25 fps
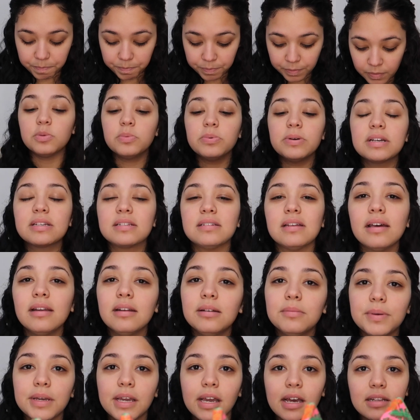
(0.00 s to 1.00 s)
Super
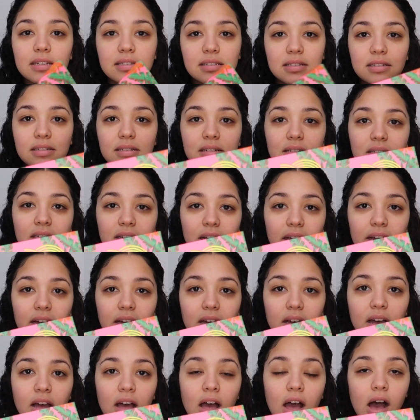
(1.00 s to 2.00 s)
excited because this is
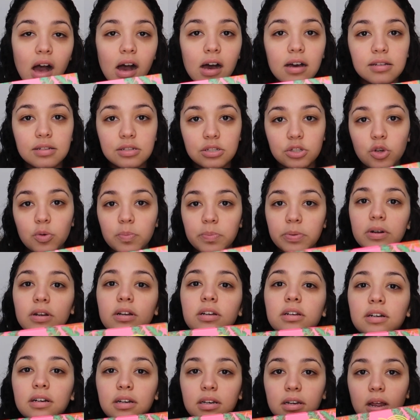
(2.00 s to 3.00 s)
like a super
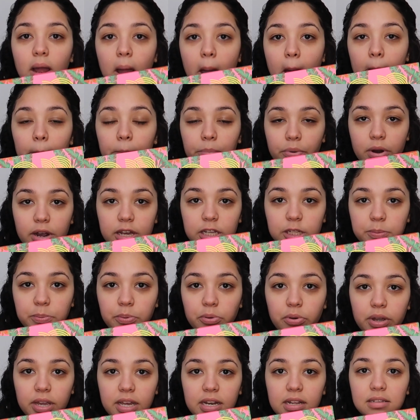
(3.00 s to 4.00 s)
good price
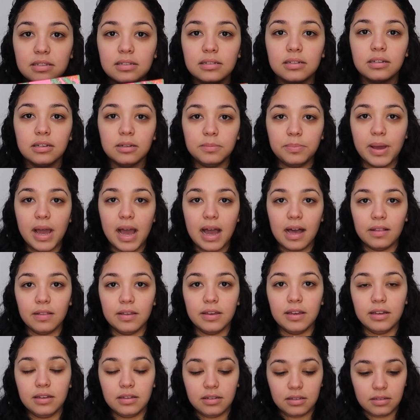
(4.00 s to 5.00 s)
point. It's a good
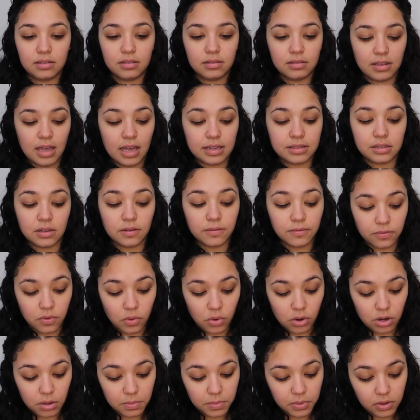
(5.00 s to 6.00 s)
palette that's
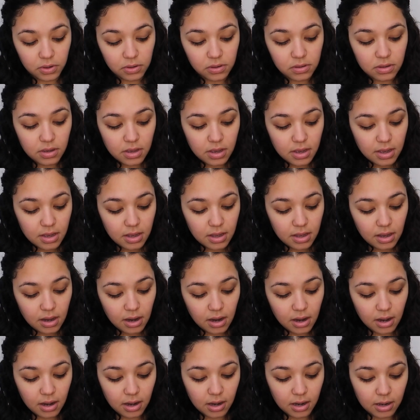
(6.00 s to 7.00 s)
affordable.
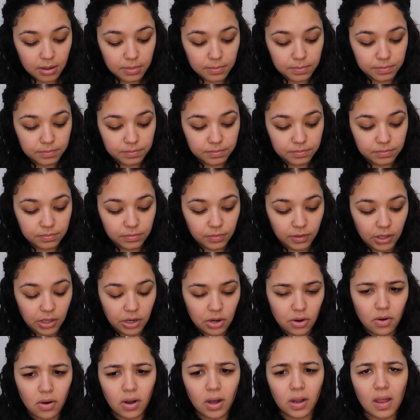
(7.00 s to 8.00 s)
You
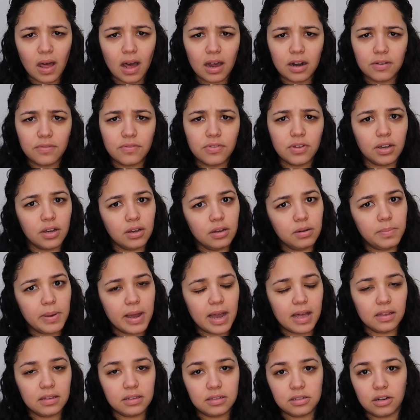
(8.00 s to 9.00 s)
know, a lot of the good
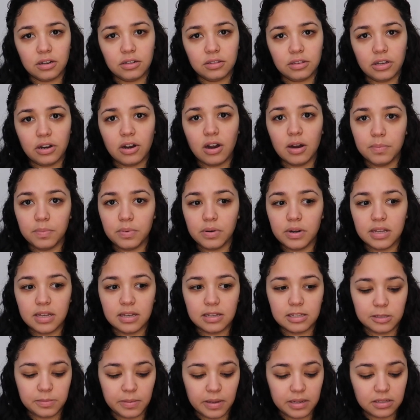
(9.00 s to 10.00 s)
palettes out there are pretty
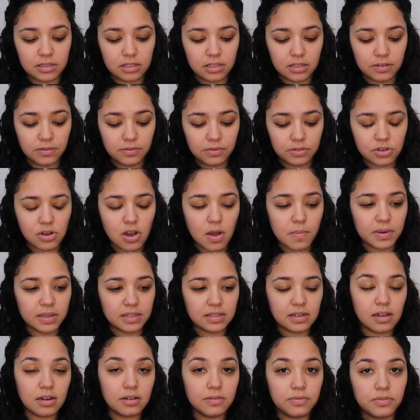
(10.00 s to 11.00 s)
expensive, so I'm
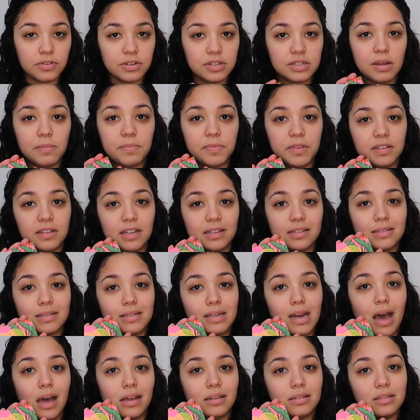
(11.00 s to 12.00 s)
excited for something that's
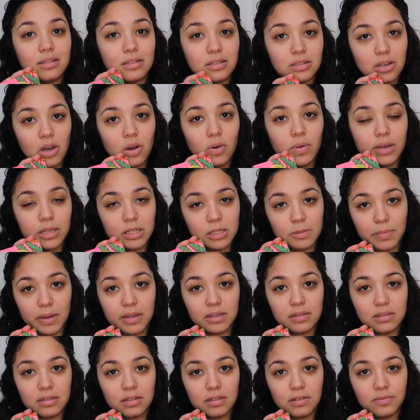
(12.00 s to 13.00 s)
not so
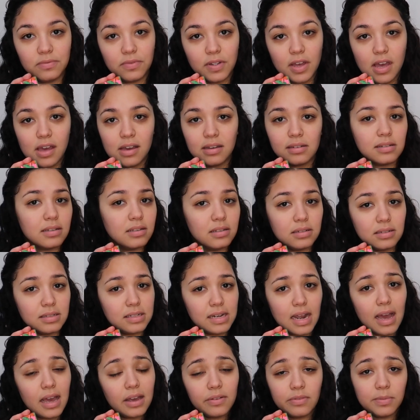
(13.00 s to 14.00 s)
expensive because
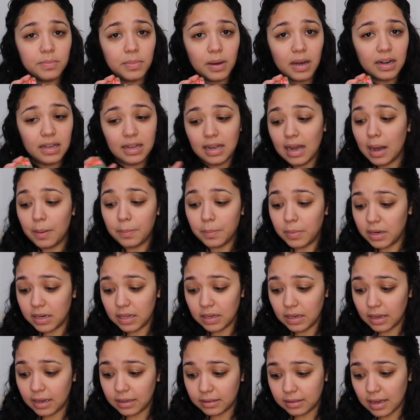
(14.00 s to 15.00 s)
not everybody got
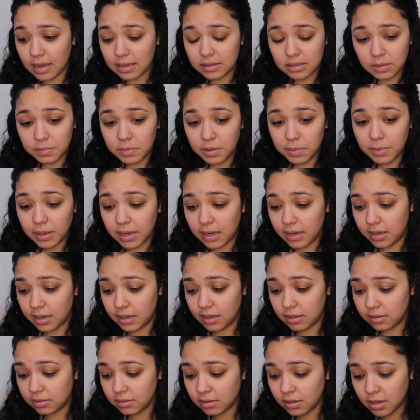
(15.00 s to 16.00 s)
money like that to be
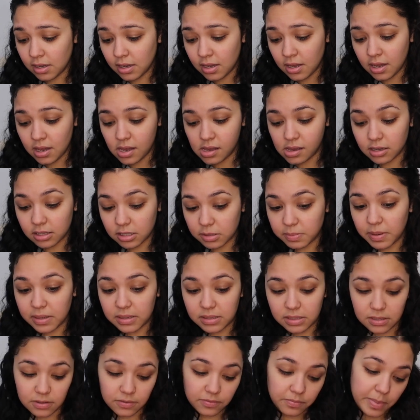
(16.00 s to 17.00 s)
buying
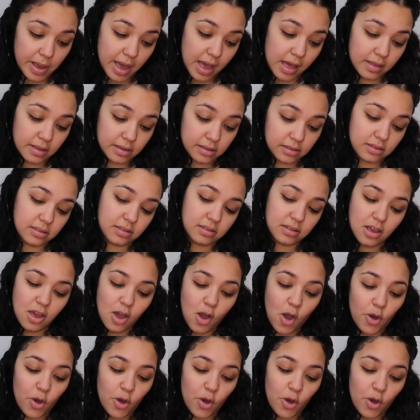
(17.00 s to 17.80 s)
expensive palettes.